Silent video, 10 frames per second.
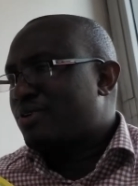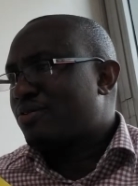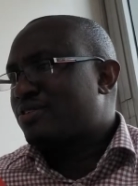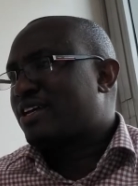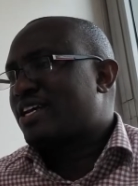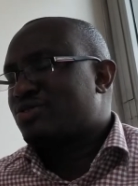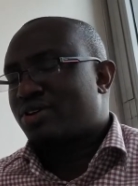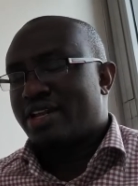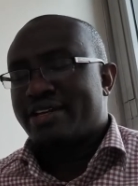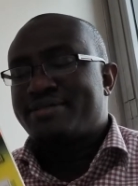one, guys were
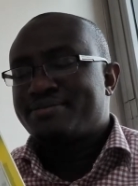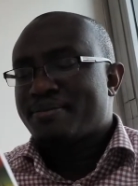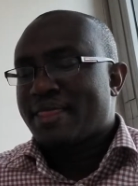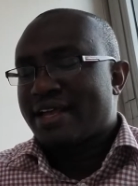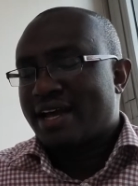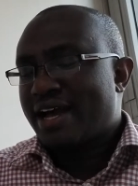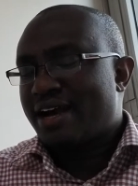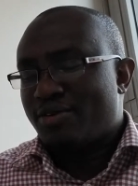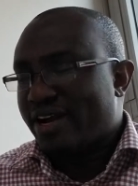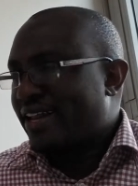like,
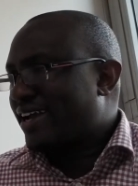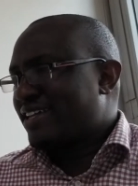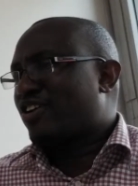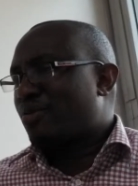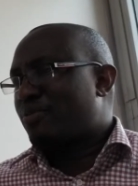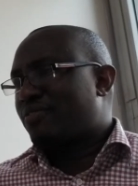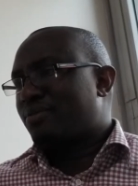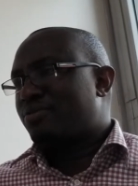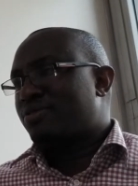where can I get a copy of the book?